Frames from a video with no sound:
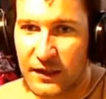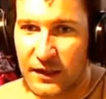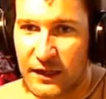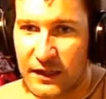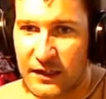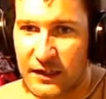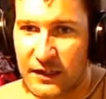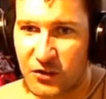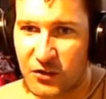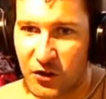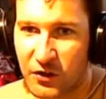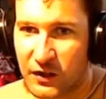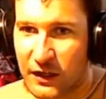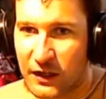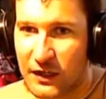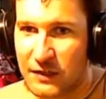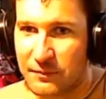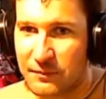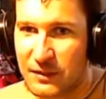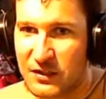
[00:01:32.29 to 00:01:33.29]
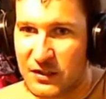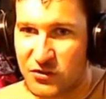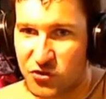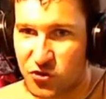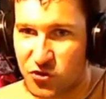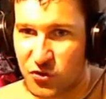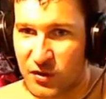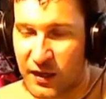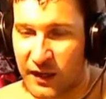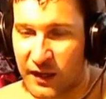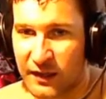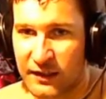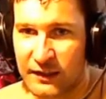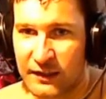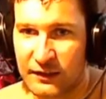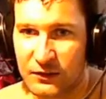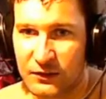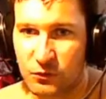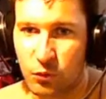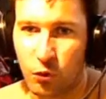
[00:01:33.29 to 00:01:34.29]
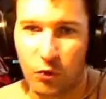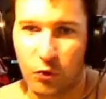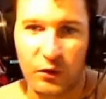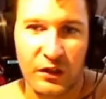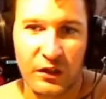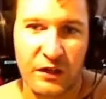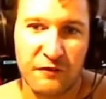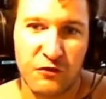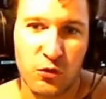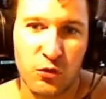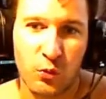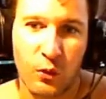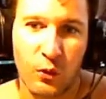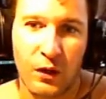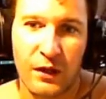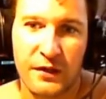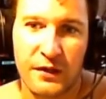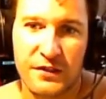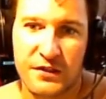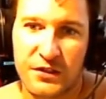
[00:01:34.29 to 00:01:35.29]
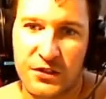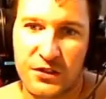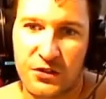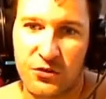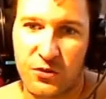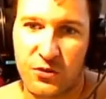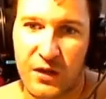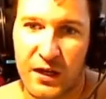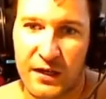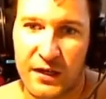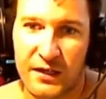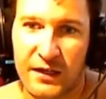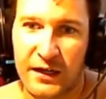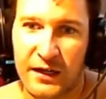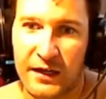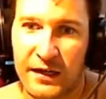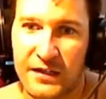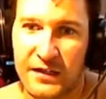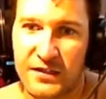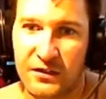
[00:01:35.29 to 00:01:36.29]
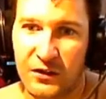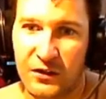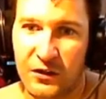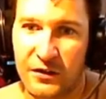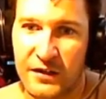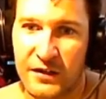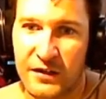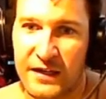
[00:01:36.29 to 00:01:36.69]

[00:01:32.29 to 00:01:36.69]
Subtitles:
any target enemy, so you can hit the Warden if you want, you can't hit any Solari.